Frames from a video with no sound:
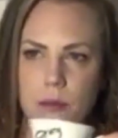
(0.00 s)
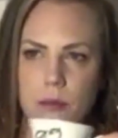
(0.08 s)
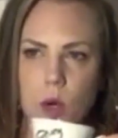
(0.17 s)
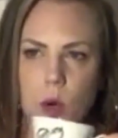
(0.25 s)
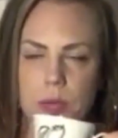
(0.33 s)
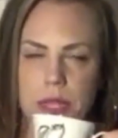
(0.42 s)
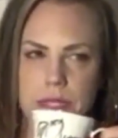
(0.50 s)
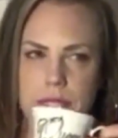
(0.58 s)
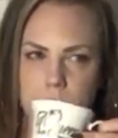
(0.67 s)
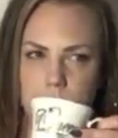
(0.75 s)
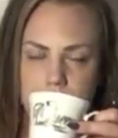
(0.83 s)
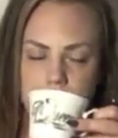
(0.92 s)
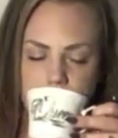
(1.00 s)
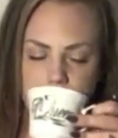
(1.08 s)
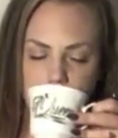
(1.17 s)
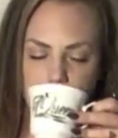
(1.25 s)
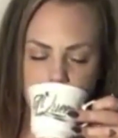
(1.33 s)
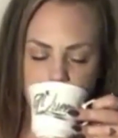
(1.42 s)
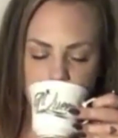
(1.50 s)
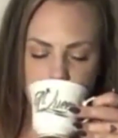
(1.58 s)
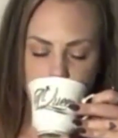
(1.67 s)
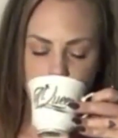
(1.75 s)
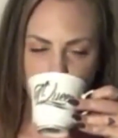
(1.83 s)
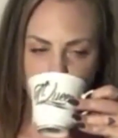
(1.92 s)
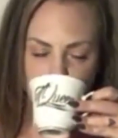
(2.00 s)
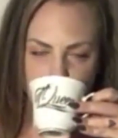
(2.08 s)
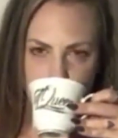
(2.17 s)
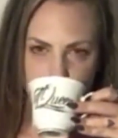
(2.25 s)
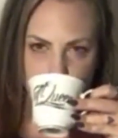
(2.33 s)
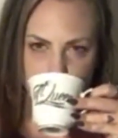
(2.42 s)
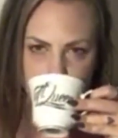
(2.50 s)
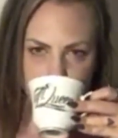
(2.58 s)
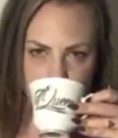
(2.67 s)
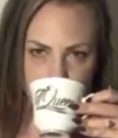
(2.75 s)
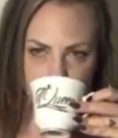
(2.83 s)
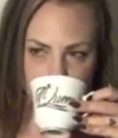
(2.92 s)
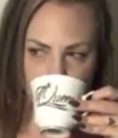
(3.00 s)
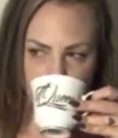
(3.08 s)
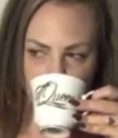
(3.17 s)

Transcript: moments in which they questioned me. Pardon me.